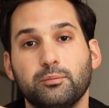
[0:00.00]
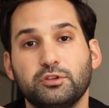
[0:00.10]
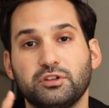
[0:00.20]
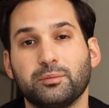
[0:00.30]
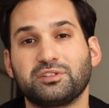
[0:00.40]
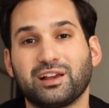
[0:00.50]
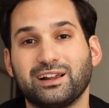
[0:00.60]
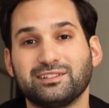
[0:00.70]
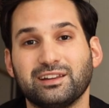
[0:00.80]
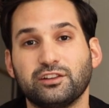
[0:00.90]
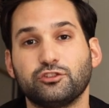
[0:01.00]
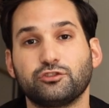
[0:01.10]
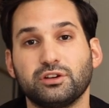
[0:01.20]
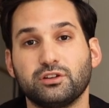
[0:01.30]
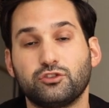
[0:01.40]
Museum of Science and
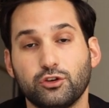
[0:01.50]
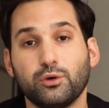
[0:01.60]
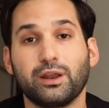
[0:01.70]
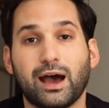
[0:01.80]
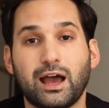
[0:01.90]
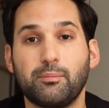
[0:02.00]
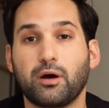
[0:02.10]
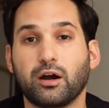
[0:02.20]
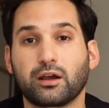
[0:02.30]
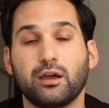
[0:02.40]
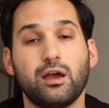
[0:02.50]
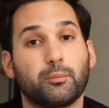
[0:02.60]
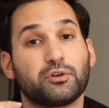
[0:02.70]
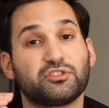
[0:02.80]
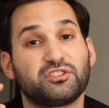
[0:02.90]
Industry too in Hyde Park.
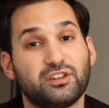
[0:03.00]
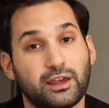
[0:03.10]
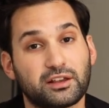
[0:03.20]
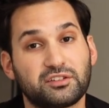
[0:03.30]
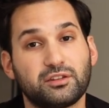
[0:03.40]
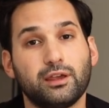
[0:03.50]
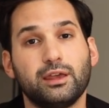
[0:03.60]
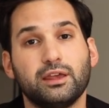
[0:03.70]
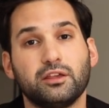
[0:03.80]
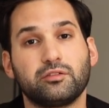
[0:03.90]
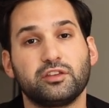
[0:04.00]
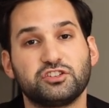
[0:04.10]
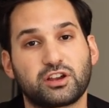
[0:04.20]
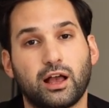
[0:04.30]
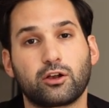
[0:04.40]
Number 6 is the
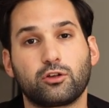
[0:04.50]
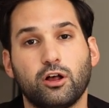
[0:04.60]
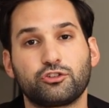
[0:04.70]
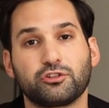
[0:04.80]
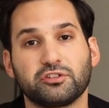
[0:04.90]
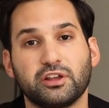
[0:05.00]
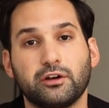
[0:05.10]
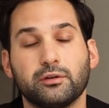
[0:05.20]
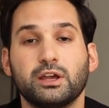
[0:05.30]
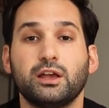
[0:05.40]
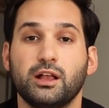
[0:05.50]
Chicago Cultural Center.